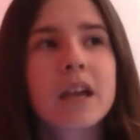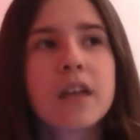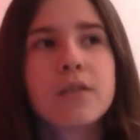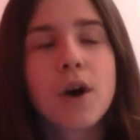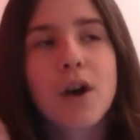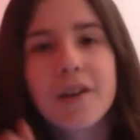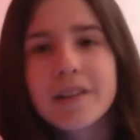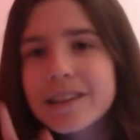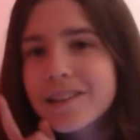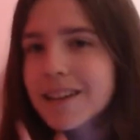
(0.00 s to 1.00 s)
The
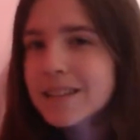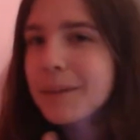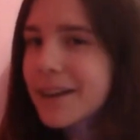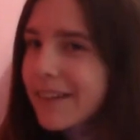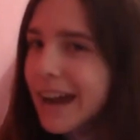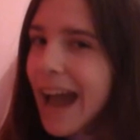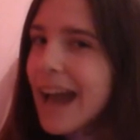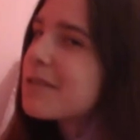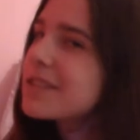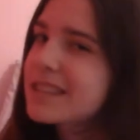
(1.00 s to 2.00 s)
only nice spider I
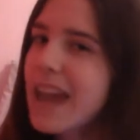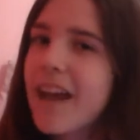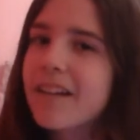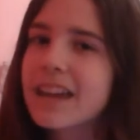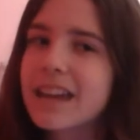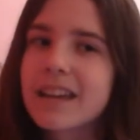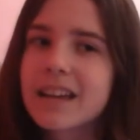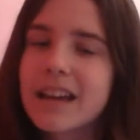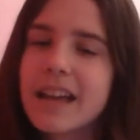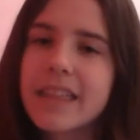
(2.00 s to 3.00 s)
had was Gary.
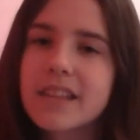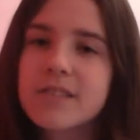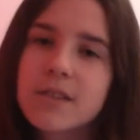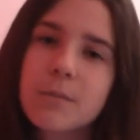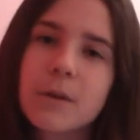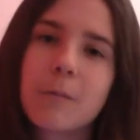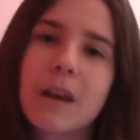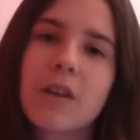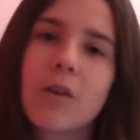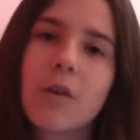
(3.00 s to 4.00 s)
And then someone
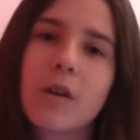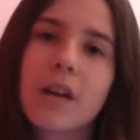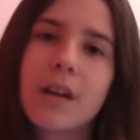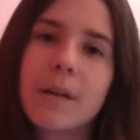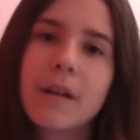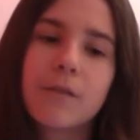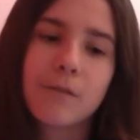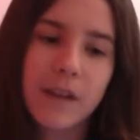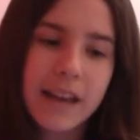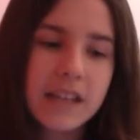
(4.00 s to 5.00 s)
went along,
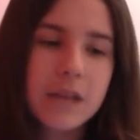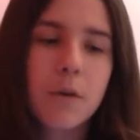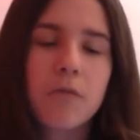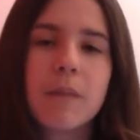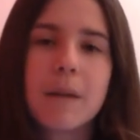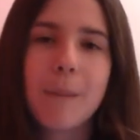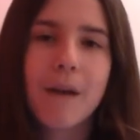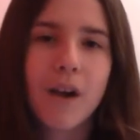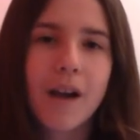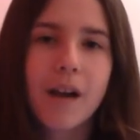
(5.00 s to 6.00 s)
flicked him off my
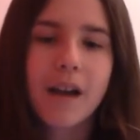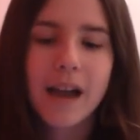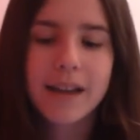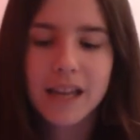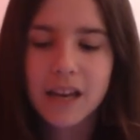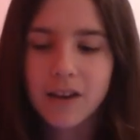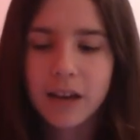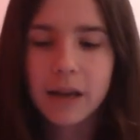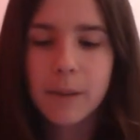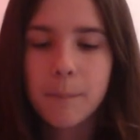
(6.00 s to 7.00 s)
mirror, and then
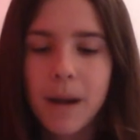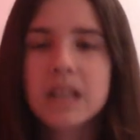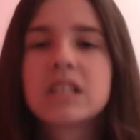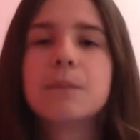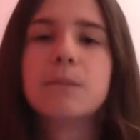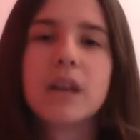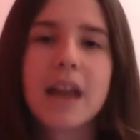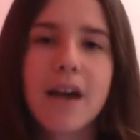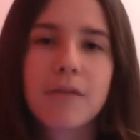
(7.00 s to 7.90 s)
like bashed him to death.